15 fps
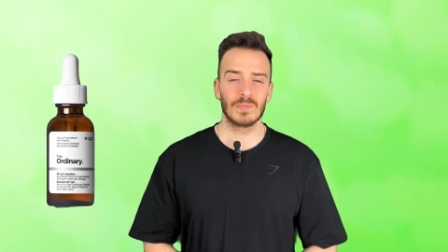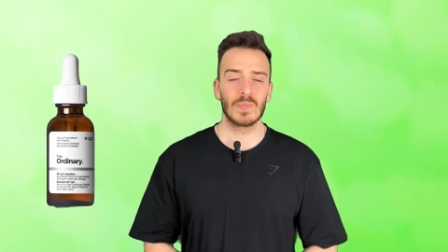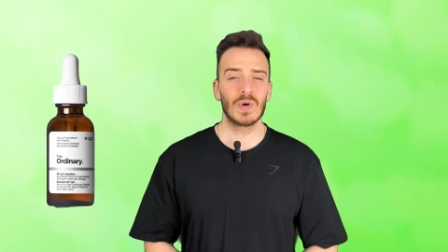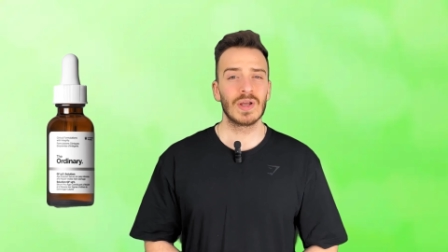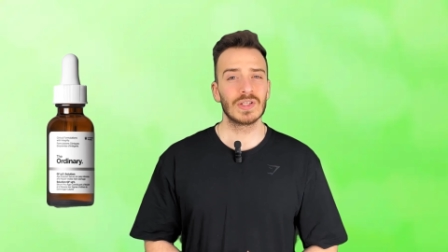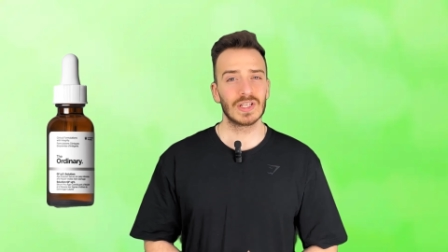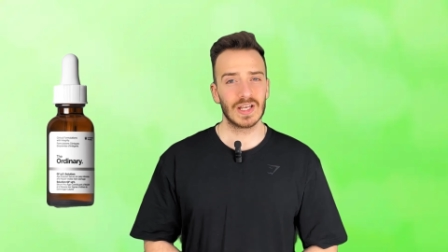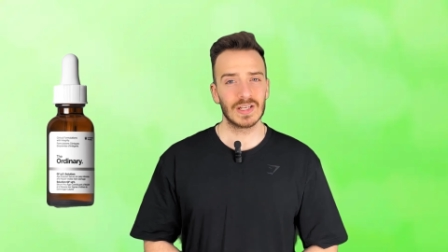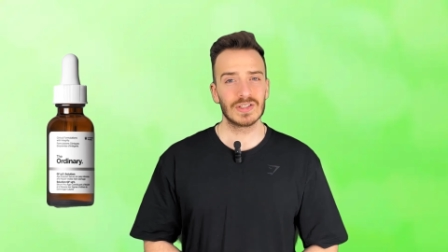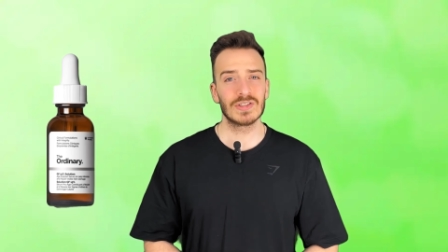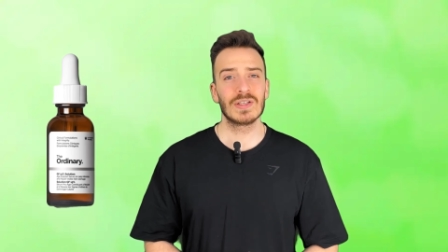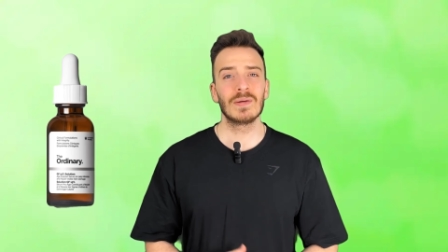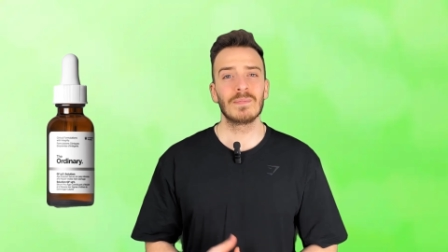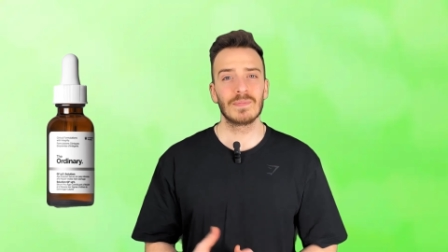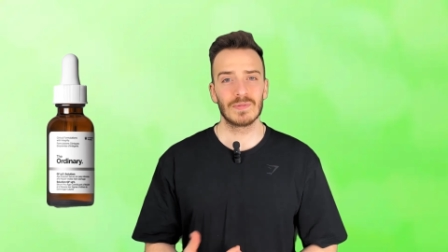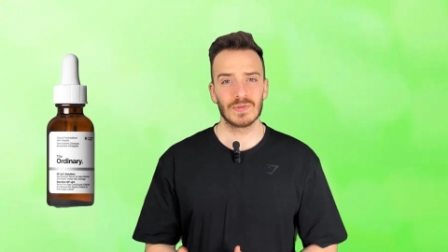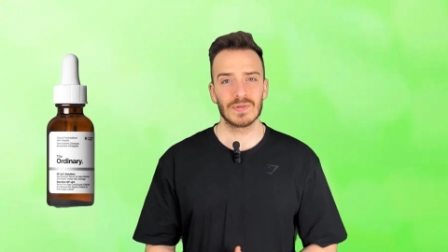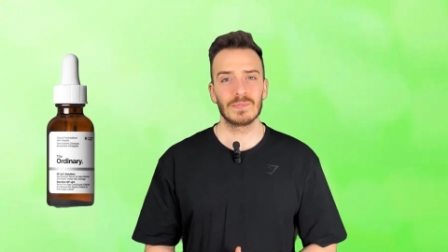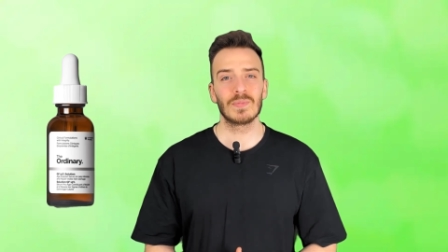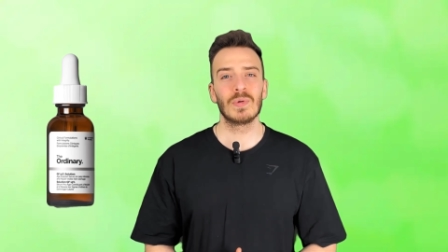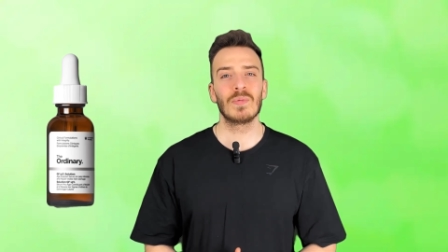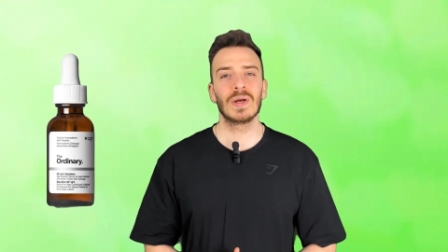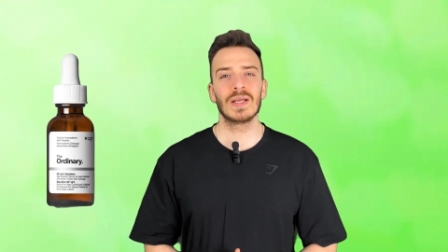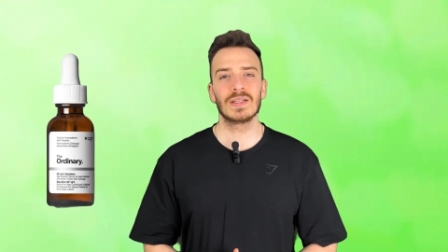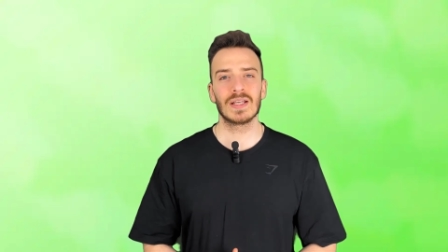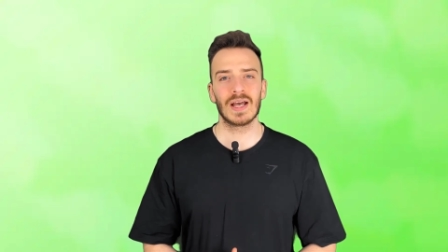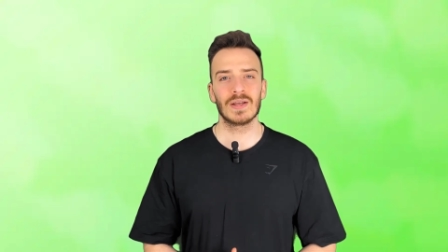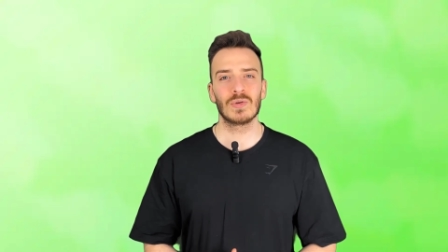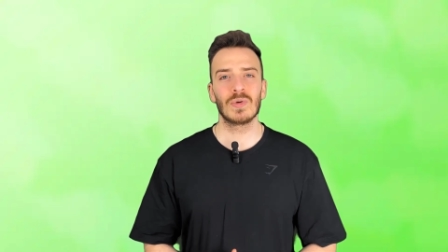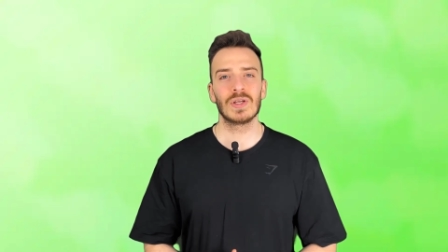What it does, provides
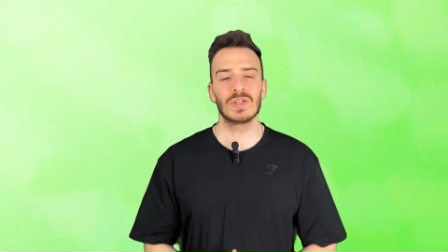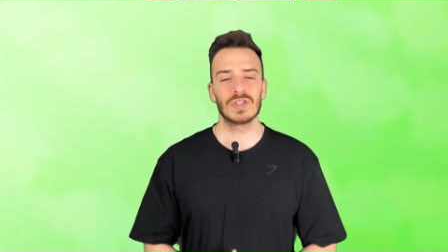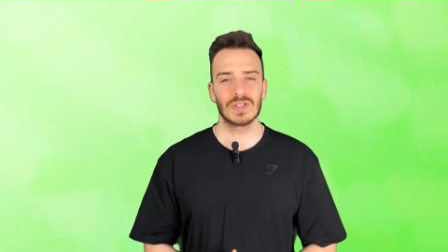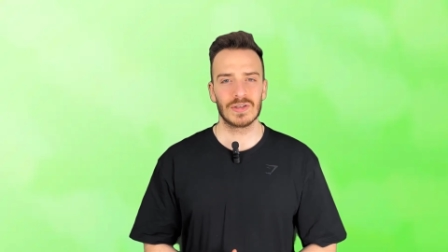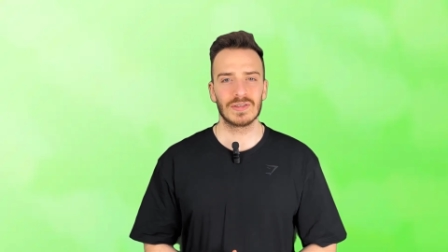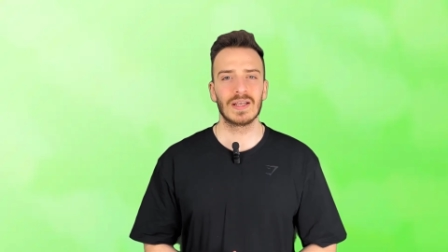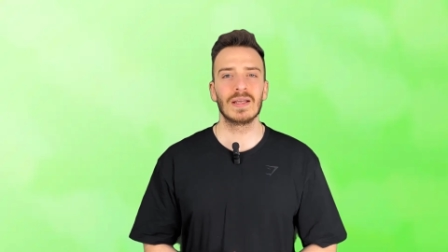hydration